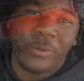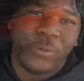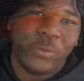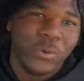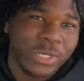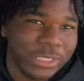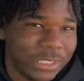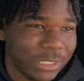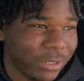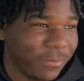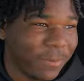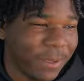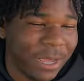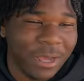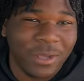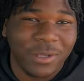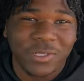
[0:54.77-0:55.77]
what's up,
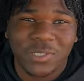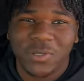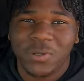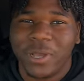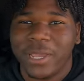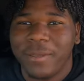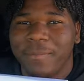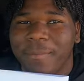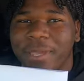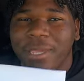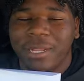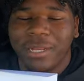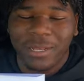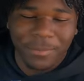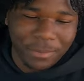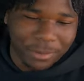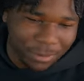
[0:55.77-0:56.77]
y'all? So, hey,
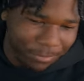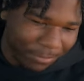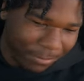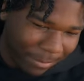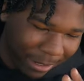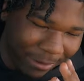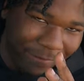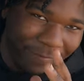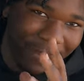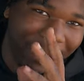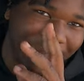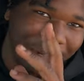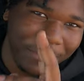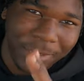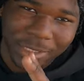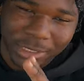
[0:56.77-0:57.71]
man. matter of fact, let me